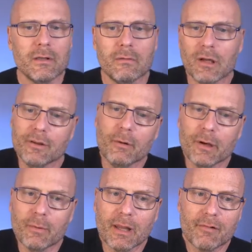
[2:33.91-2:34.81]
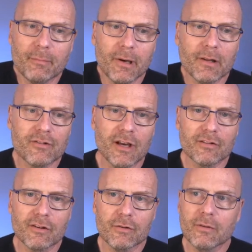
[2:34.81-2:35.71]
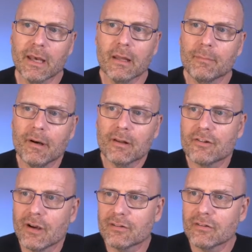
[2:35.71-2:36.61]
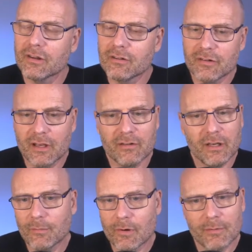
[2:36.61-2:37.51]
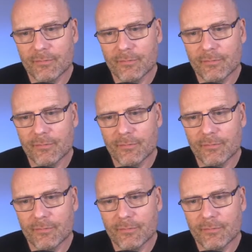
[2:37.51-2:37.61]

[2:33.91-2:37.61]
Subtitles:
nobody will ever apologize, because who the hell apologizes these days anymore?